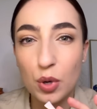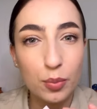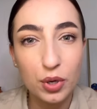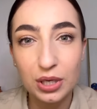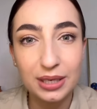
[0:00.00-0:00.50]
pop
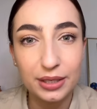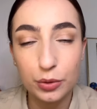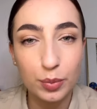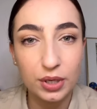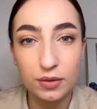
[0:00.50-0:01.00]
on a little
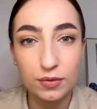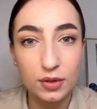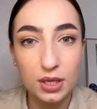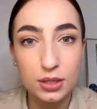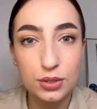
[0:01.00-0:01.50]
bit of
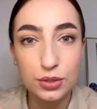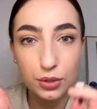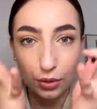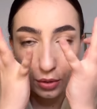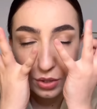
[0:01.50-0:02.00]
this, you
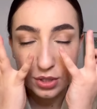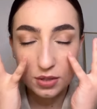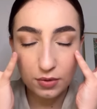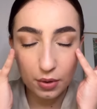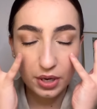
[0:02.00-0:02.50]
know, just a
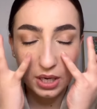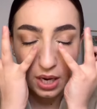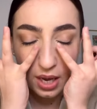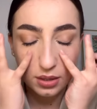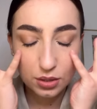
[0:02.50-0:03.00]
very
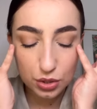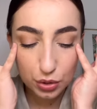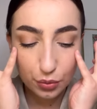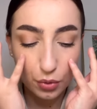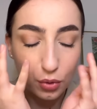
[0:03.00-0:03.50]

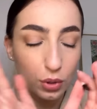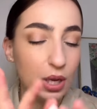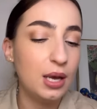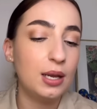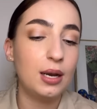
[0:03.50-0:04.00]
natural,
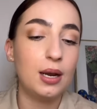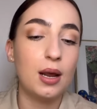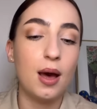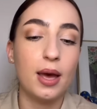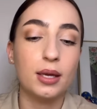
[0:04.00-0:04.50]

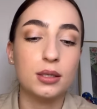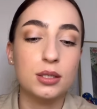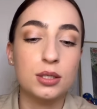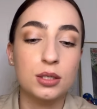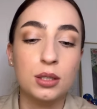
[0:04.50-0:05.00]
light
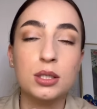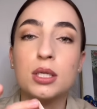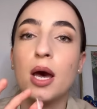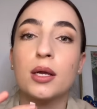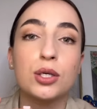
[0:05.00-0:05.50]

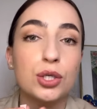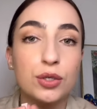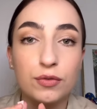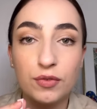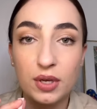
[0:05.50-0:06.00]
touch of
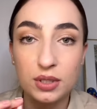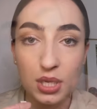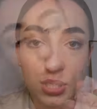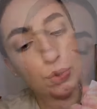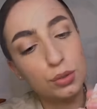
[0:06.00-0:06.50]

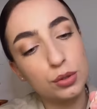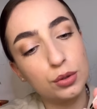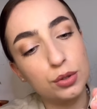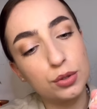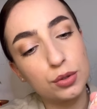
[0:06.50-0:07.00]
foundation. So
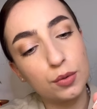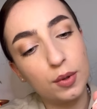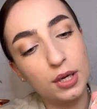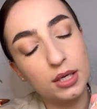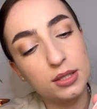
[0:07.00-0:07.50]
just
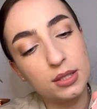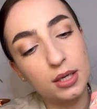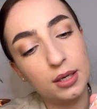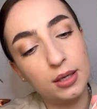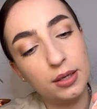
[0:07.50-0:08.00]

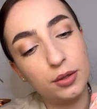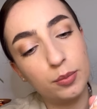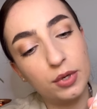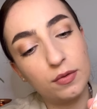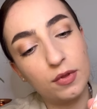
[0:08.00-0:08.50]
squeezing a little
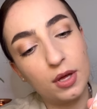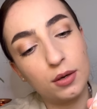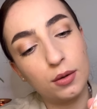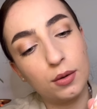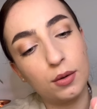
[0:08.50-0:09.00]
bit of that
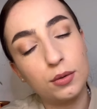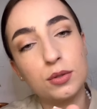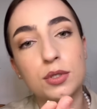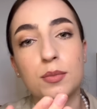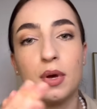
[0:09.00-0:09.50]

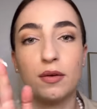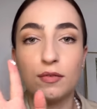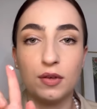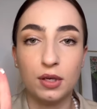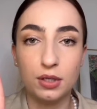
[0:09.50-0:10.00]
onto my
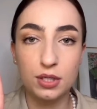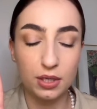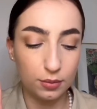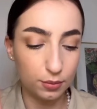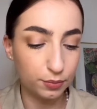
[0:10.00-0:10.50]
fingertip.